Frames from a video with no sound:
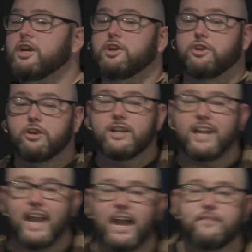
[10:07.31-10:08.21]
you're going to
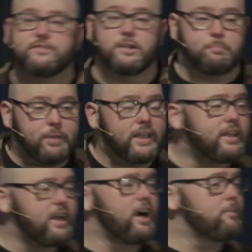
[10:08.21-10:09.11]
have to pick
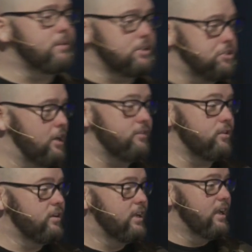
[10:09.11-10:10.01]
up a shovel.
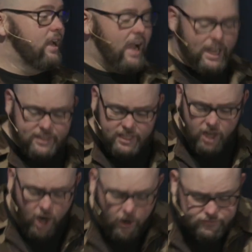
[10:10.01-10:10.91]
I think
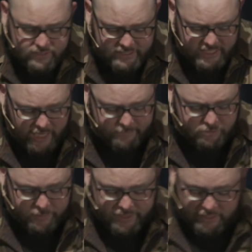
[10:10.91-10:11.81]
oftentimes
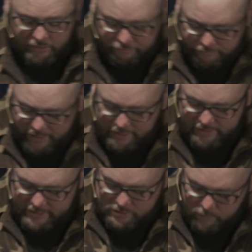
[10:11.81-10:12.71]
we think faith
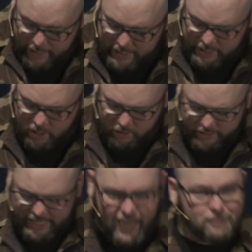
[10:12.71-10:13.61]
is waiting on
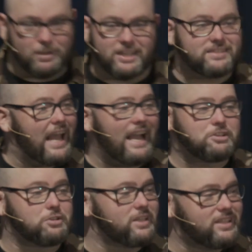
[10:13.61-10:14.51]
God, but it's
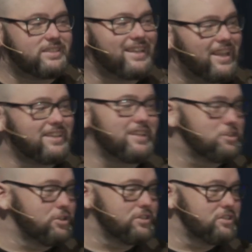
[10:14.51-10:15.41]
actually digging
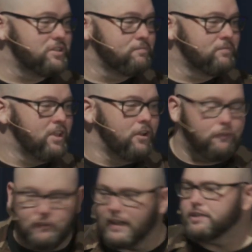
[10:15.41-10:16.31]
ditches
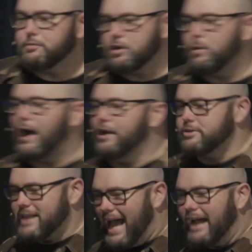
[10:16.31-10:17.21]
faith requires
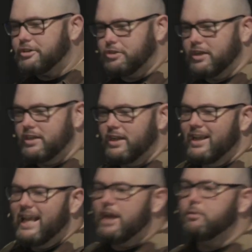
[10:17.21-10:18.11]
action.
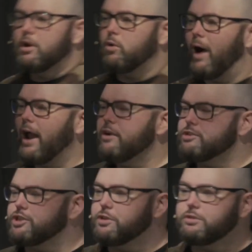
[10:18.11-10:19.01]
It requires
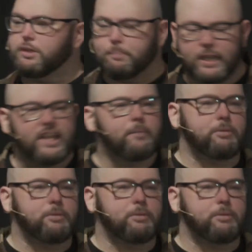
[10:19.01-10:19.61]
you to pick up a